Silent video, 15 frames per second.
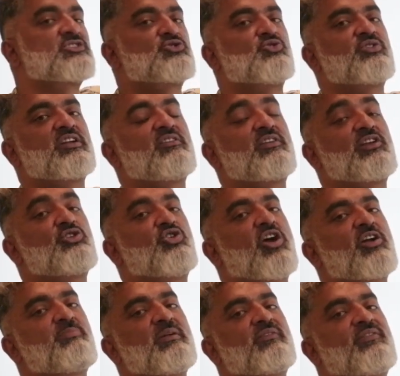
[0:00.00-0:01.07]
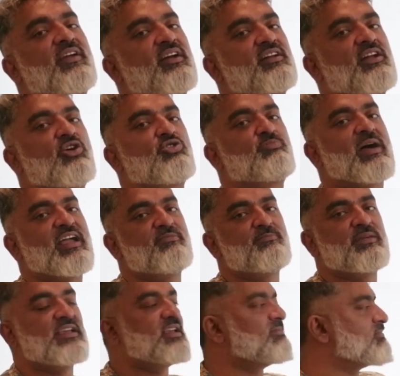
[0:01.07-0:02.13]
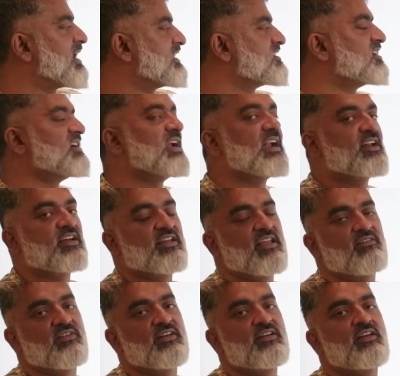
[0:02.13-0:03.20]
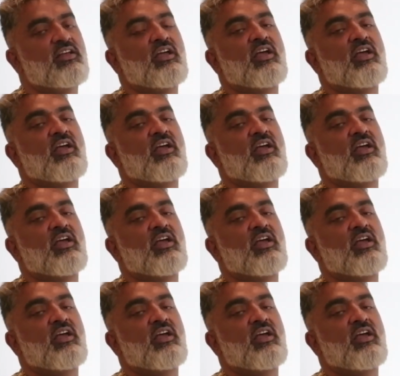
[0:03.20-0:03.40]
story will not be figured out by me by the data given,